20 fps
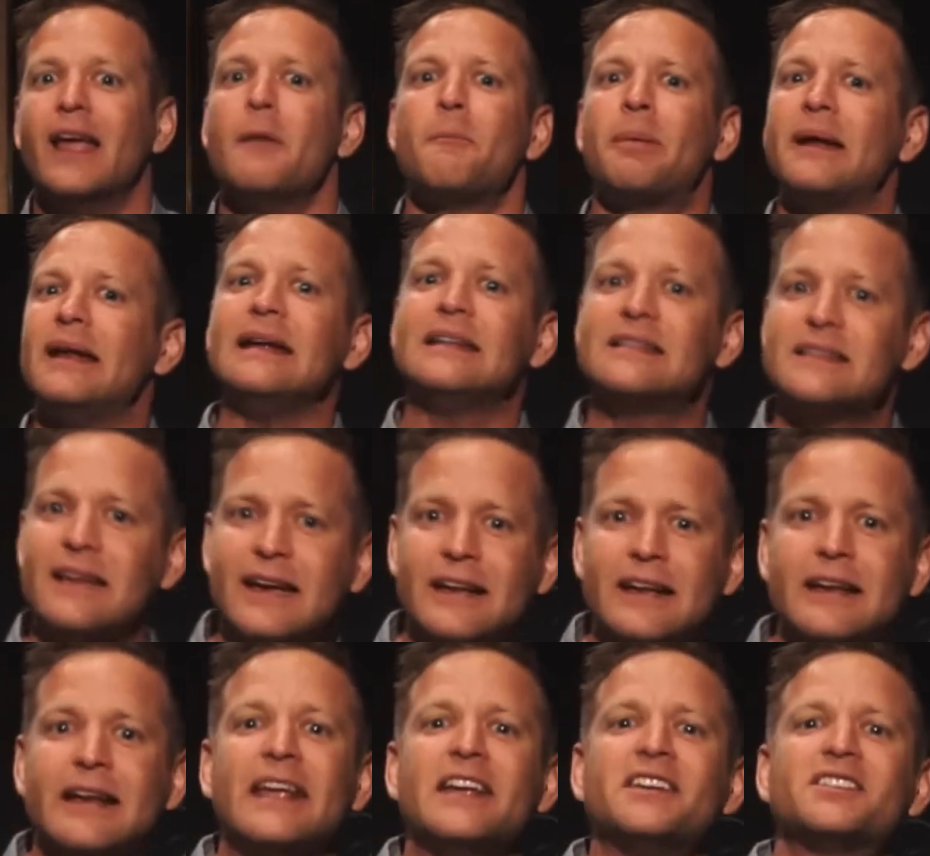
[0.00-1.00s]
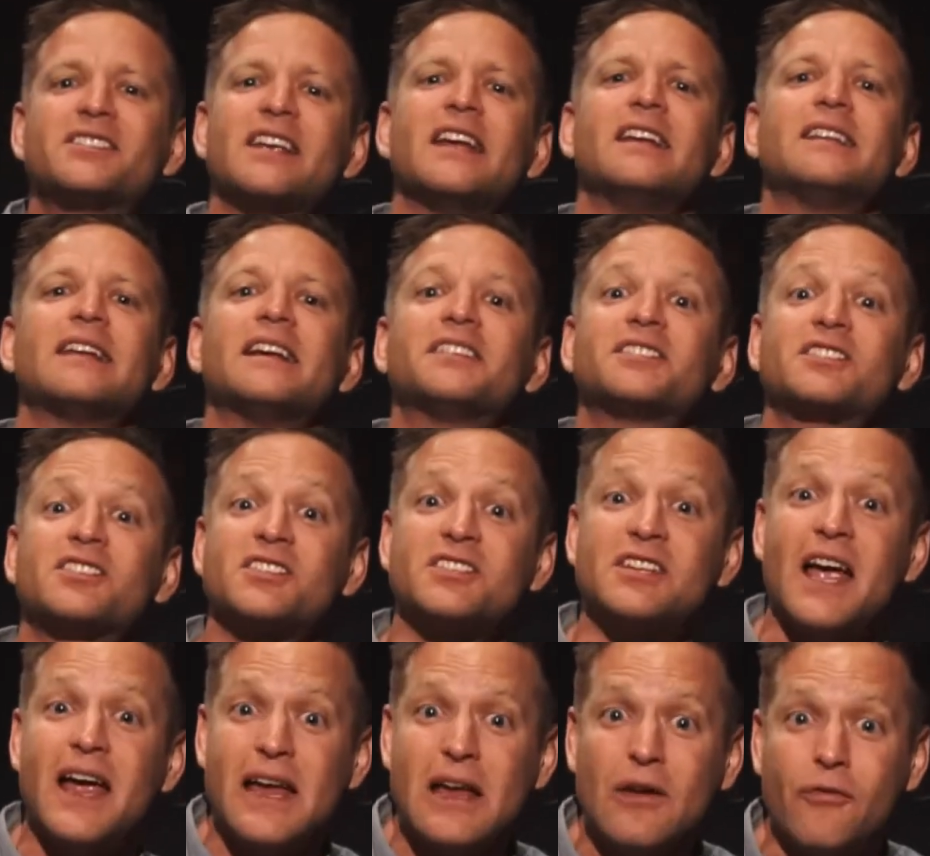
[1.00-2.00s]
But He didn't. He sent a
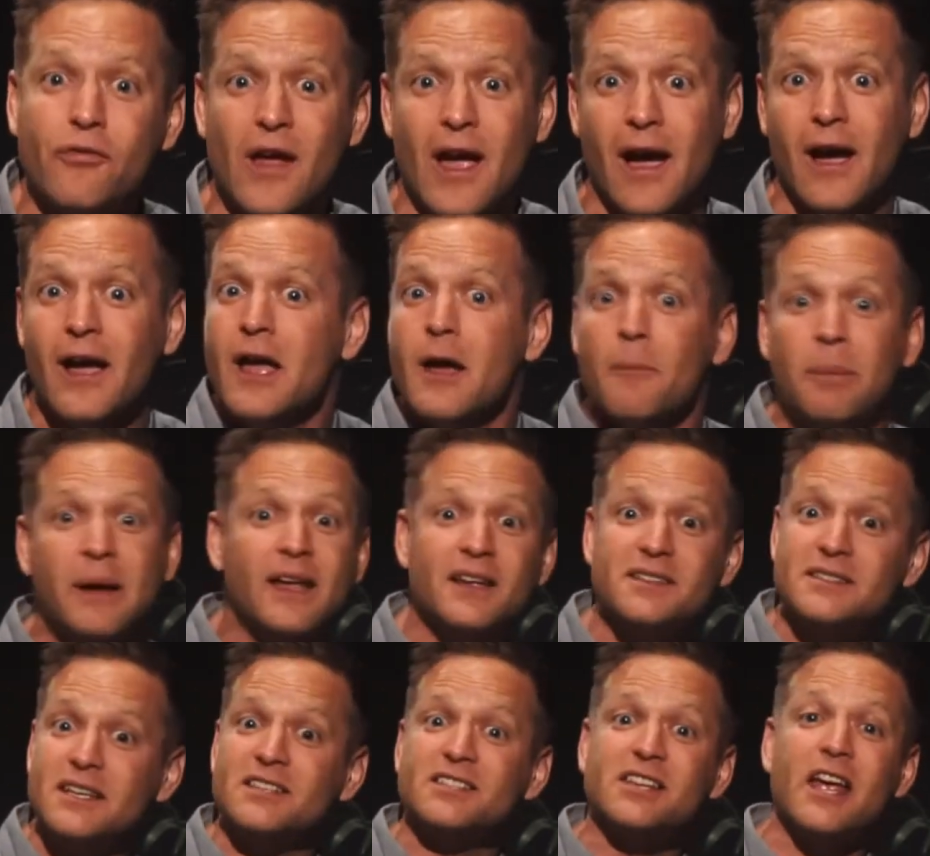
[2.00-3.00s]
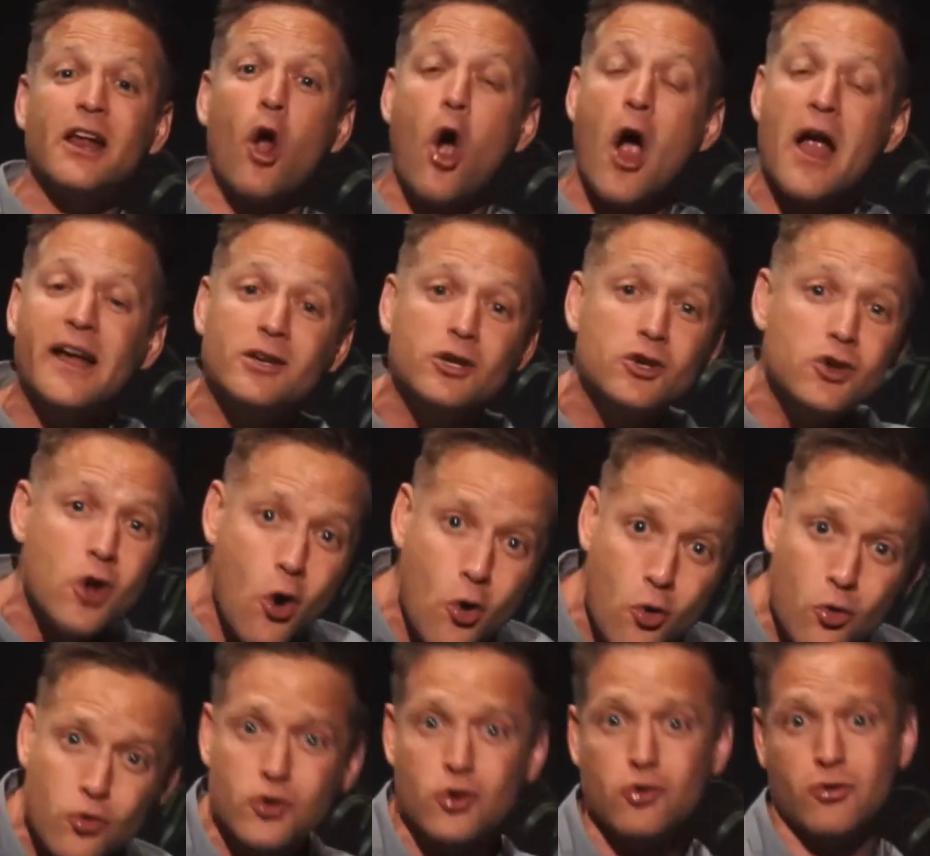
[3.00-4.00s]
Savior because He said, I
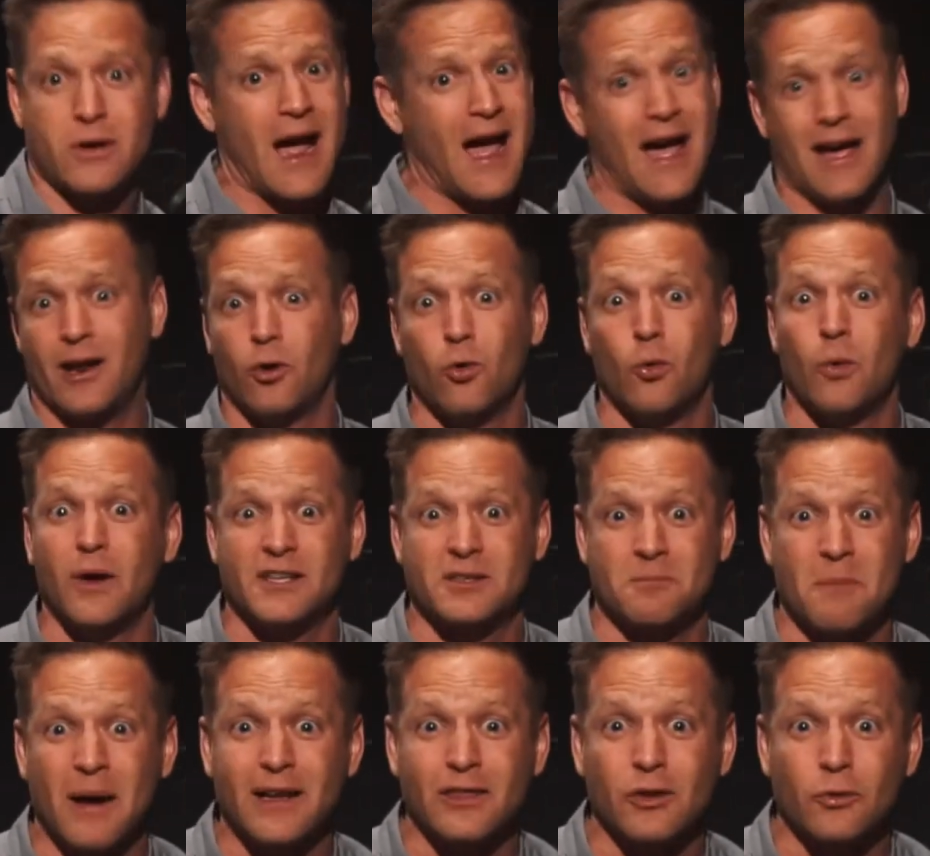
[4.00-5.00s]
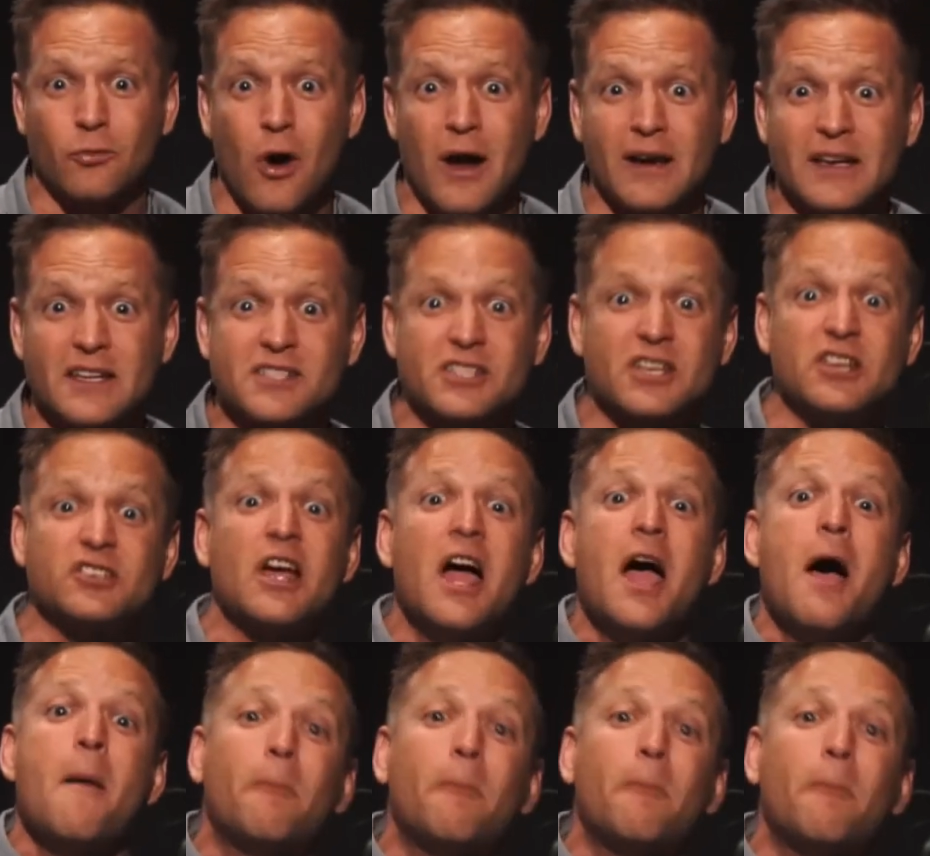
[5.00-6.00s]
know you can't always make the right decision,
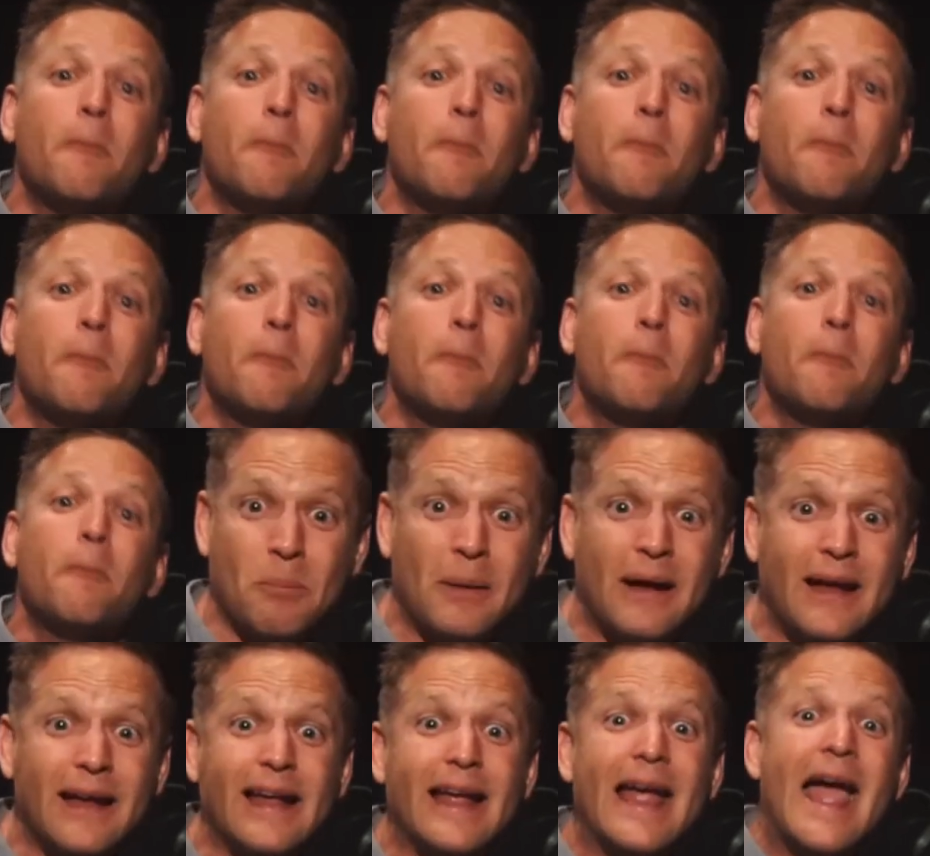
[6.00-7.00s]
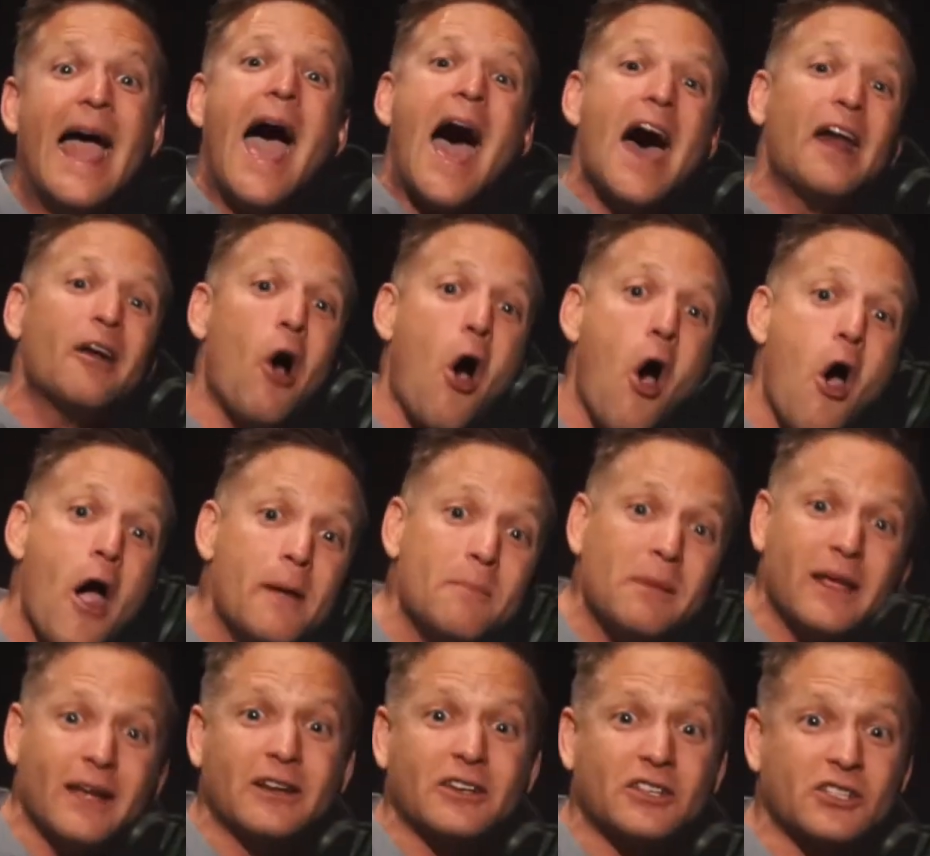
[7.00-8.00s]
but I'm going to be here and I'm
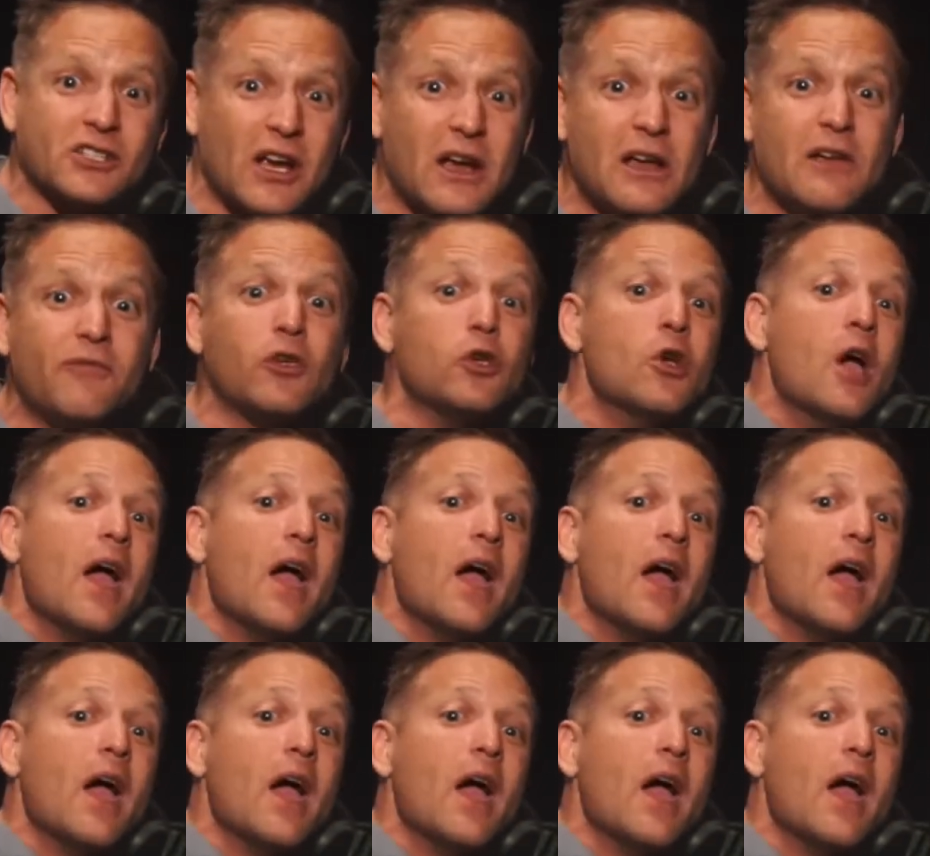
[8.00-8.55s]
going to save you.